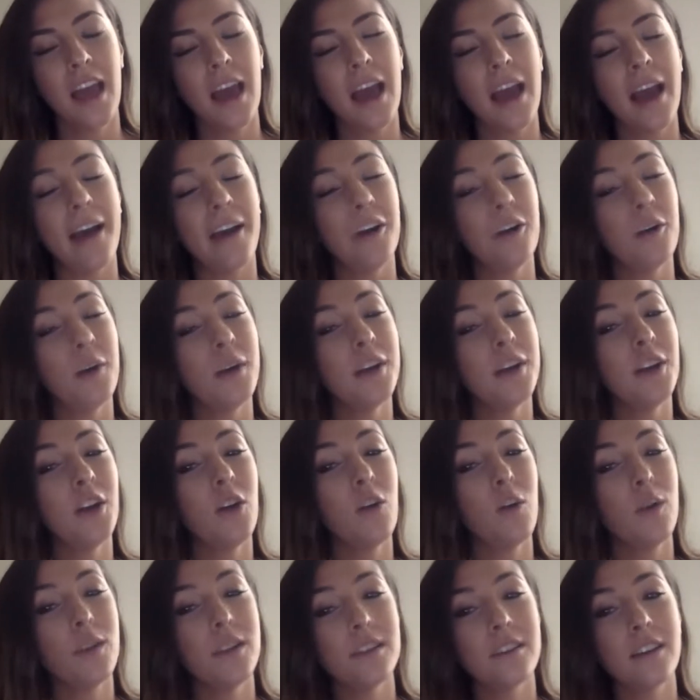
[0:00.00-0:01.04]
how do I know
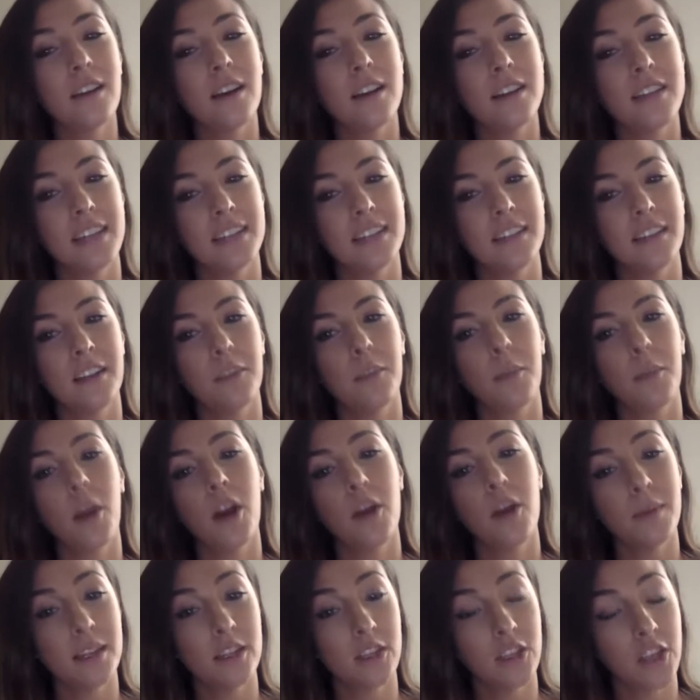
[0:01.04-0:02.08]
when to contact the
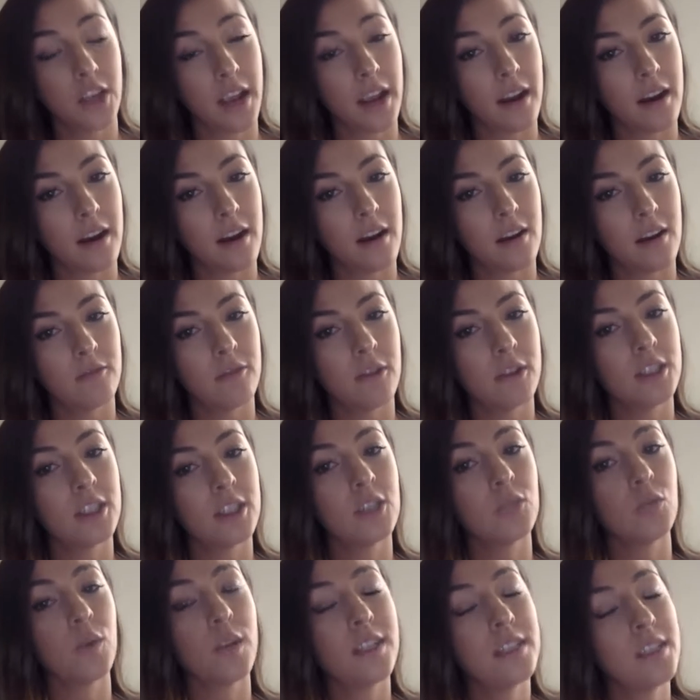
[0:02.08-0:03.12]
department chair
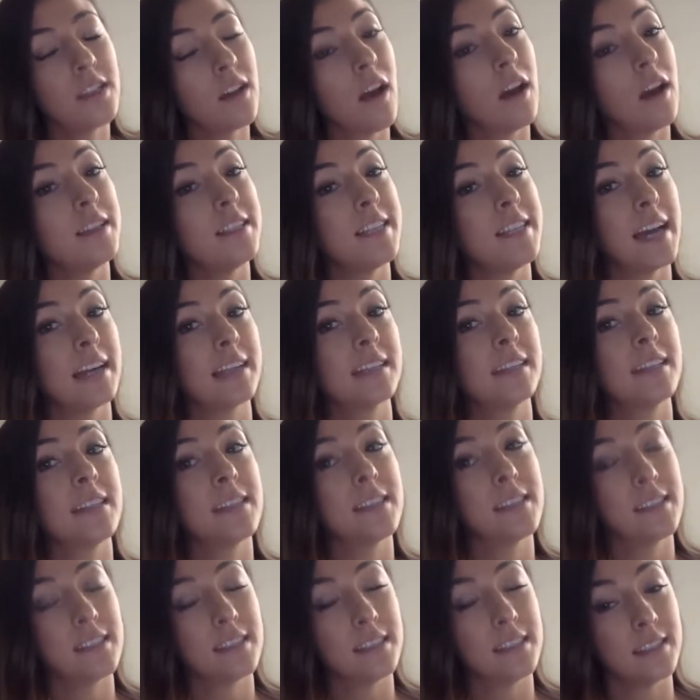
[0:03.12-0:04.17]
versus when to contact the
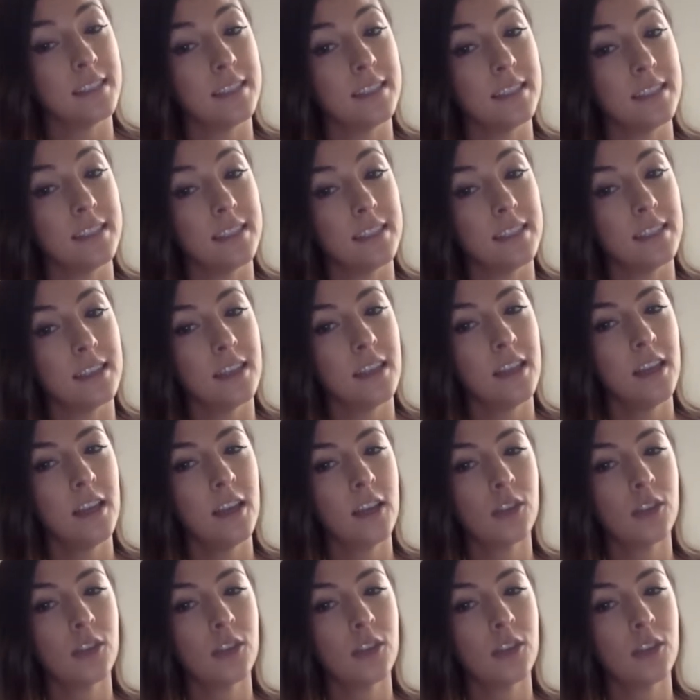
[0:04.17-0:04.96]
assistant dean?